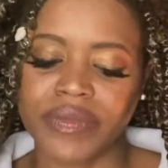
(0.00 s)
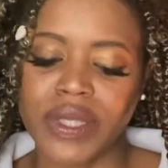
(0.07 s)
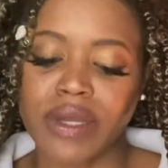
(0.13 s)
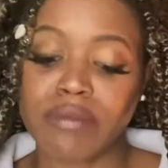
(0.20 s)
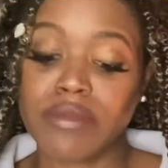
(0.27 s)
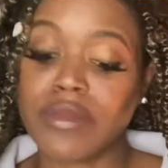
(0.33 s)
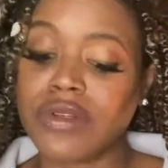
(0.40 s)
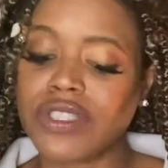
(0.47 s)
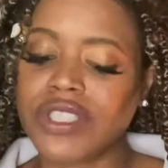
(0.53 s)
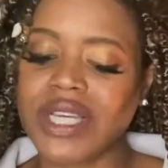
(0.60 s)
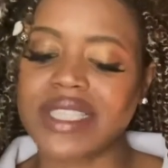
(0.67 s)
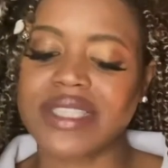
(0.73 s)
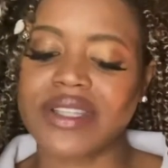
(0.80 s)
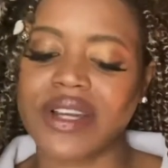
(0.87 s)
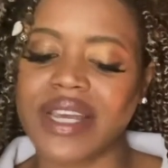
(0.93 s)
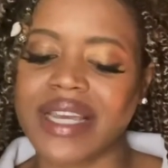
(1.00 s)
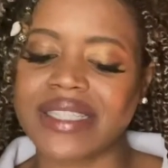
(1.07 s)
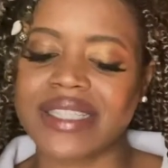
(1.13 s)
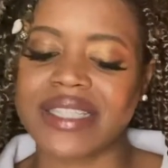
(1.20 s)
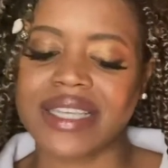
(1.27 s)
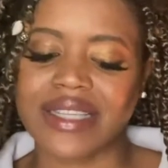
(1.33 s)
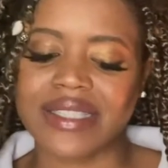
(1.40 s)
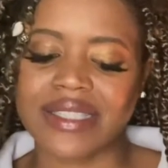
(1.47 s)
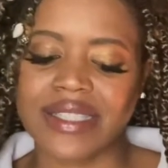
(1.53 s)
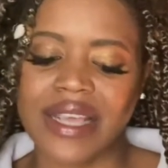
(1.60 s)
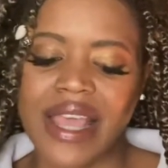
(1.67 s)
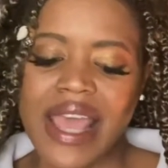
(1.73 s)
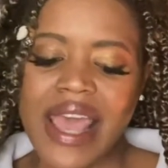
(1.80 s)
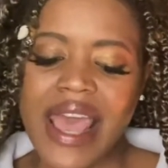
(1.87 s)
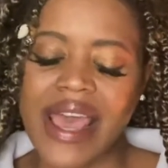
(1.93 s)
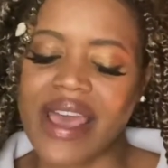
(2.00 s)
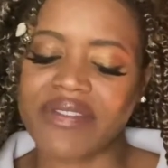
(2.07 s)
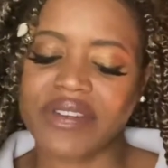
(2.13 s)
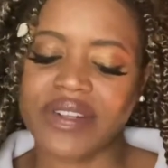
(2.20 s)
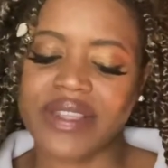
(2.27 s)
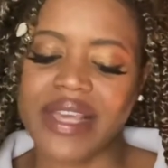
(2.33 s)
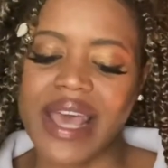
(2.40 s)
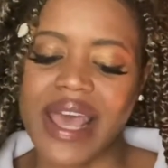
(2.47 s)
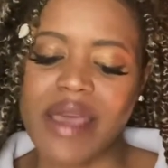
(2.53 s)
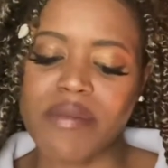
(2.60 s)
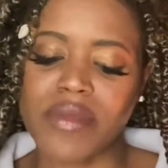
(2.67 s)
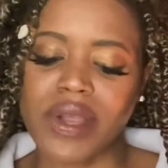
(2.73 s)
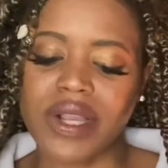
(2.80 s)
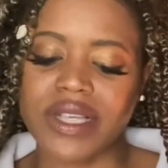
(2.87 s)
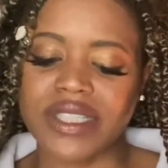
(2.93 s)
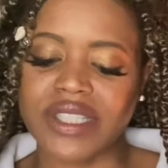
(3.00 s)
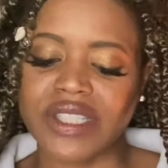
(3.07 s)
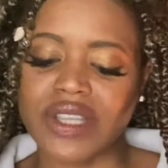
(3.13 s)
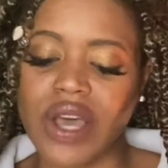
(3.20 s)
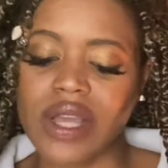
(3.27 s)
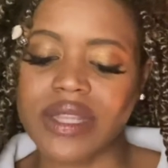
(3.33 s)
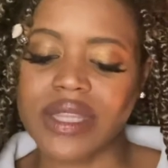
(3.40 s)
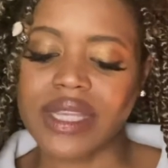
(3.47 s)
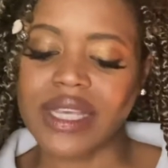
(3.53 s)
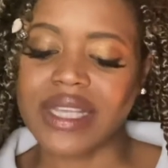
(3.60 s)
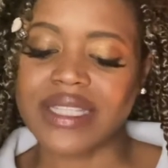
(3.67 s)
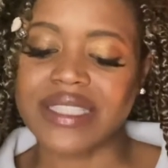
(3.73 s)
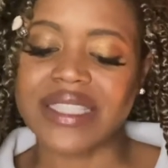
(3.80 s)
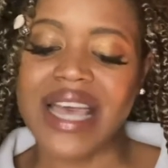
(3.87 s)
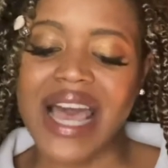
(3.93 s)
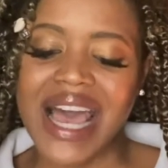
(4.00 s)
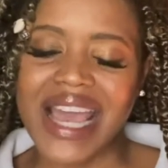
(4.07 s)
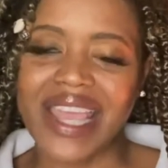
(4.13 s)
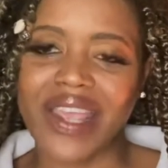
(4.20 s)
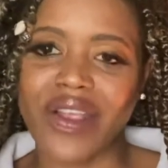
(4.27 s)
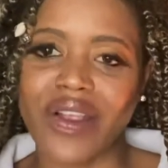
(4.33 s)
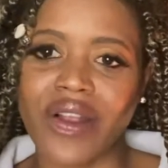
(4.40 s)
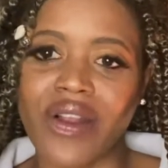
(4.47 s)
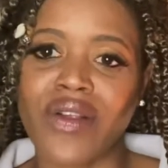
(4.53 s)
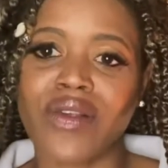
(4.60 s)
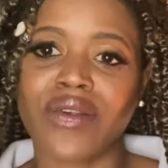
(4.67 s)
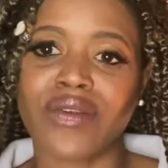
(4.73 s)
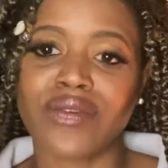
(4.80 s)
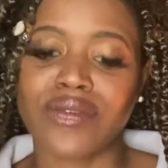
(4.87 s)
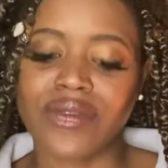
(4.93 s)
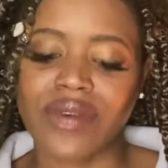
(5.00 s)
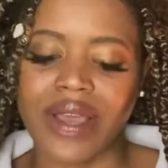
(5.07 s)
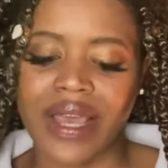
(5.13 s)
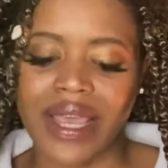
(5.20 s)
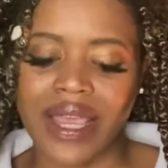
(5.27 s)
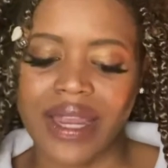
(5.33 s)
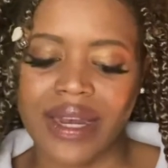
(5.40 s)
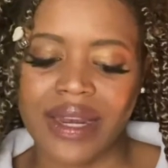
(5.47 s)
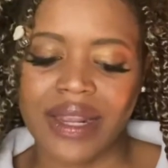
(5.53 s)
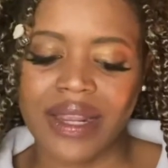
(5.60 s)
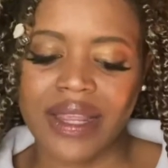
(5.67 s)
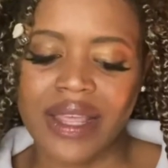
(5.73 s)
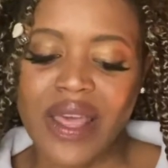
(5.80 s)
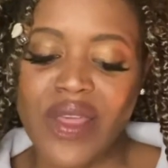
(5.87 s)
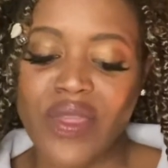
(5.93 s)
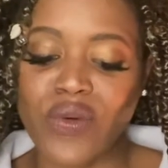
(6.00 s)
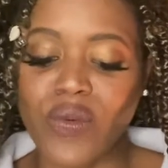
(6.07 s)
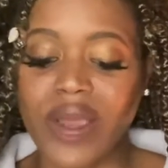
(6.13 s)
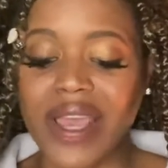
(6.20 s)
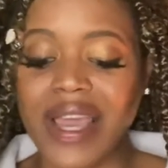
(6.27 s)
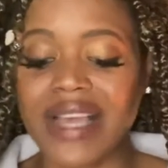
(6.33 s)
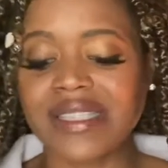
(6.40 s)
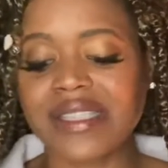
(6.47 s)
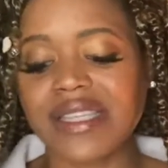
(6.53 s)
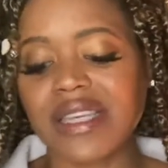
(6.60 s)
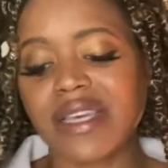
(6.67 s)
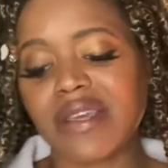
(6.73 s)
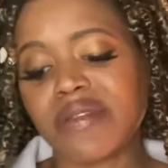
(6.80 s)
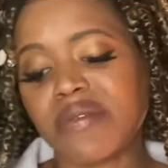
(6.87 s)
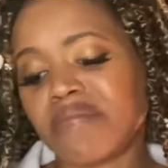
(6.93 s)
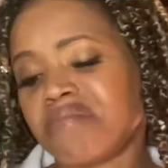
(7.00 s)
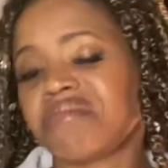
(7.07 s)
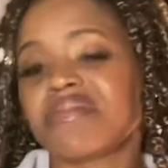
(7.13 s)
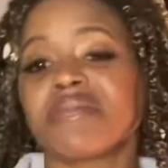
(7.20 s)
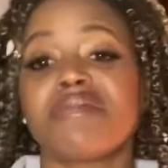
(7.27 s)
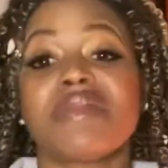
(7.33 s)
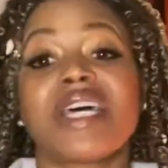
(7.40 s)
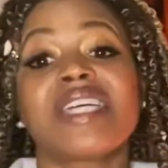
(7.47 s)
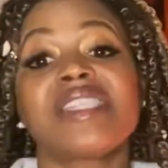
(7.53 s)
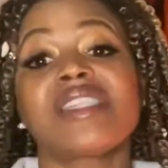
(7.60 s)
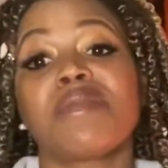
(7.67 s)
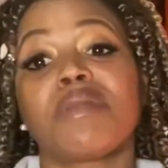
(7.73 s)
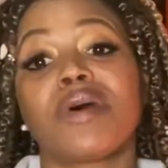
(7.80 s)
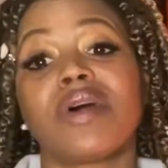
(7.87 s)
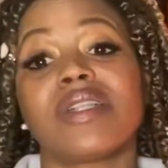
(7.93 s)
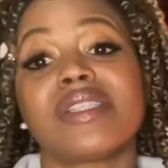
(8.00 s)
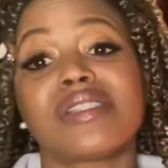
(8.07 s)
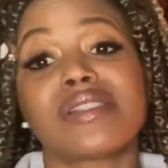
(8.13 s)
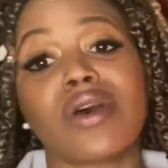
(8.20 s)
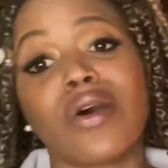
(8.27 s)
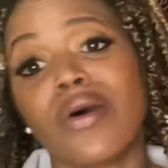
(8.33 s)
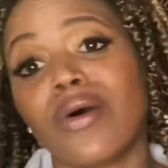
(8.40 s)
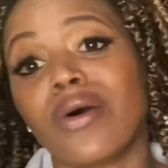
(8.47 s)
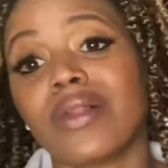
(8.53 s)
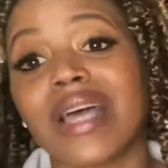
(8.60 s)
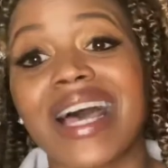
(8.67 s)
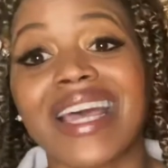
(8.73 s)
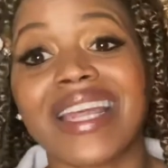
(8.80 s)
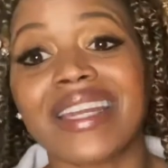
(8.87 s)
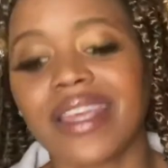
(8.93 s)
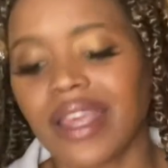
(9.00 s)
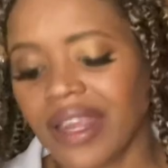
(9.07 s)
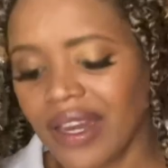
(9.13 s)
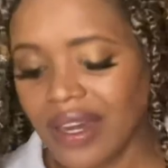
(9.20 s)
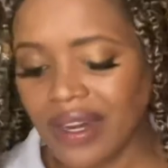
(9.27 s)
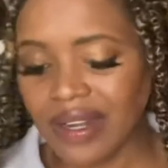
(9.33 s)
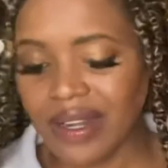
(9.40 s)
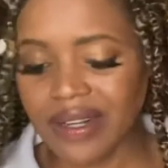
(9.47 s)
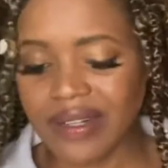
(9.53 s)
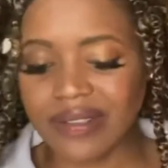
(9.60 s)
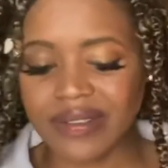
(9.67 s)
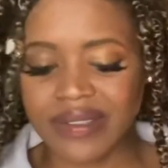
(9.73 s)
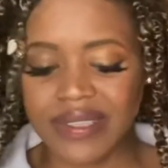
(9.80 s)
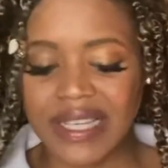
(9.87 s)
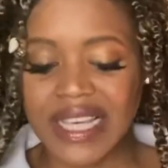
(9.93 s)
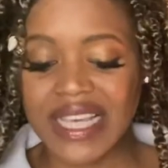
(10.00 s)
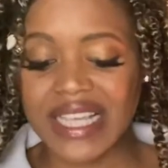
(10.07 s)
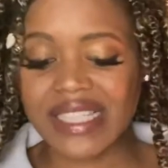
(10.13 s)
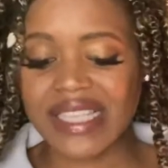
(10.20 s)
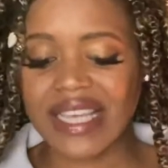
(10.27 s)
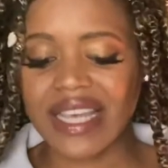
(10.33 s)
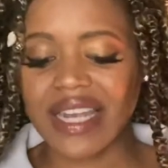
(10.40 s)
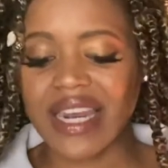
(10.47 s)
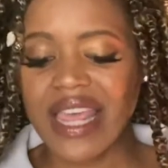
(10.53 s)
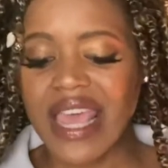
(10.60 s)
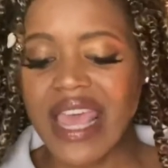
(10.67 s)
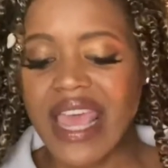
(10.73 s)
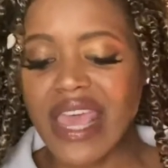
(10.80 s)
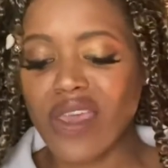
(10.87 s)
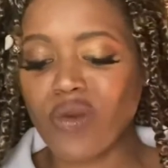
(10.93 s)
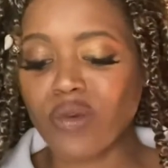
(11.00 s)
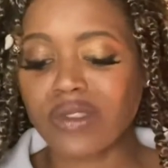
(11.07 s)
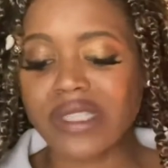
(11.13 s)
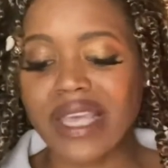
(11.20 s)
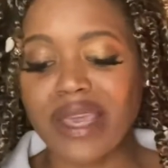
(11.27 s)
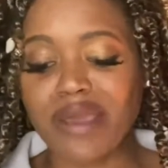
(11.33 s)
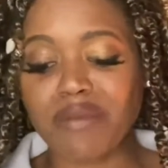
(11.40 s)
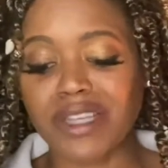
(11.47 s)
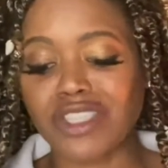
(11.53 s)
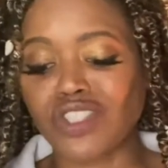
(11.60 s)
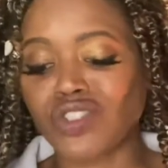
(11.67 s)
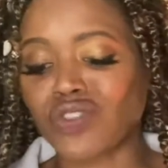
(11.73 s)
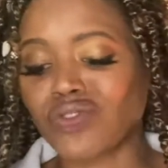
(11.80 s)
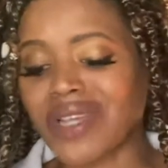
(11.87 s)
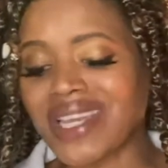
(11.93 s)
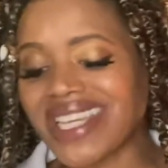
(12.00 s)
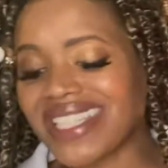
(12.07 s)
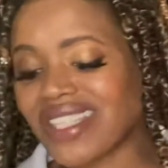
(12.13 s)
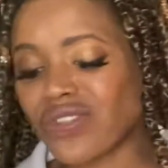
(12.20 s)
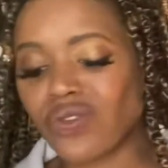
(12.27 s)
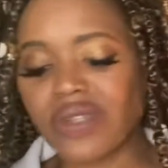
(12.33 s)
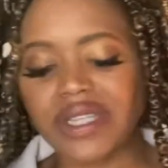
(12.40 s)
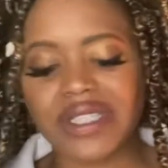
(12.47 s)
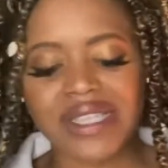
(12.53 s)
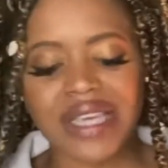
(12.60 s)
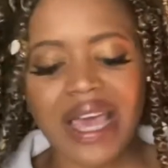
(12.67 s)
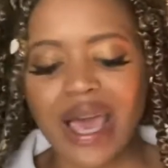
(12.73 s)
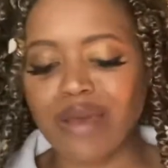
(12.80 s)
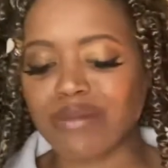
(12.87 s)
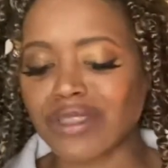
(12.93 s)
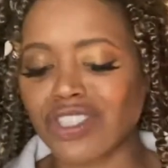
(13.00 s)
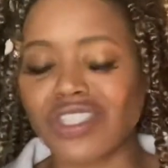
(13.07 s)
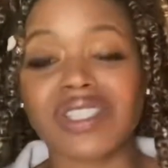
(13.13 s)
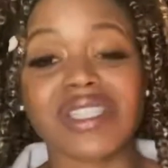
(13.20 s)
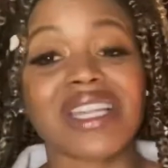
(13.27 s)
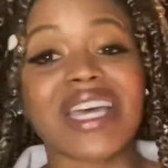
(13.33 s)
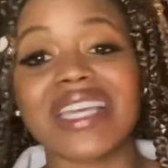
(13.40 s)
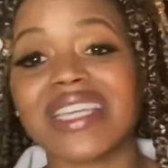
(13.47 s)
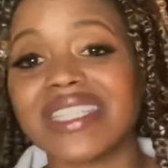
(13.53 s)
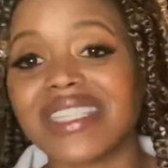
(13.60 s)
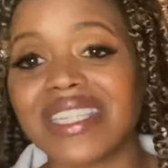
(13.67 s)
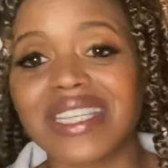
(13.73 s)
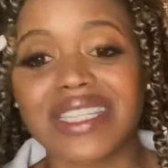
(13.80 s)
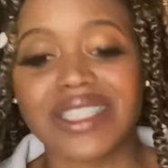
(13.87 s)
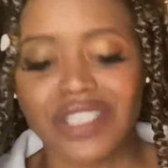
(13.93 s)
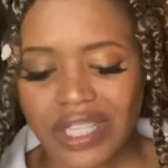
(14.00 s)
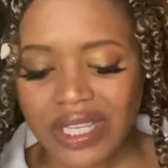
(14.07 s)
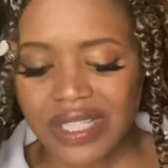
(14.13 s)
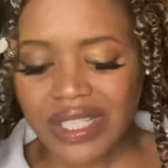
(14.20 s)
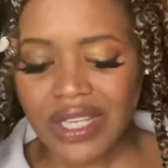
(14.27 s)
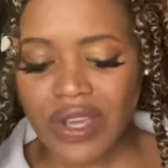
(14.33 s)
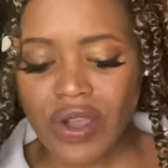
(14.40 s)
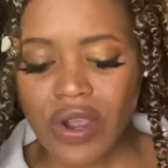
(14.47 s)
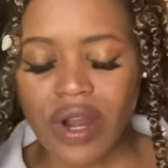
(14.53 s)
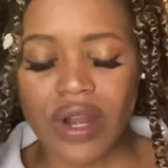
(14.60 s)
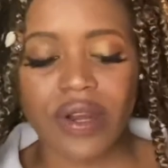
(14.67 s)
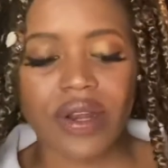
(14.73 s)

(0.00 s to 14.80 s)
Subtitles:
"Muchas gracias." After that, Marcus talked the entire ride. "The way I see it, basketball is all I need," he said. "It will take me straight to the top, just like it did Jason Carter.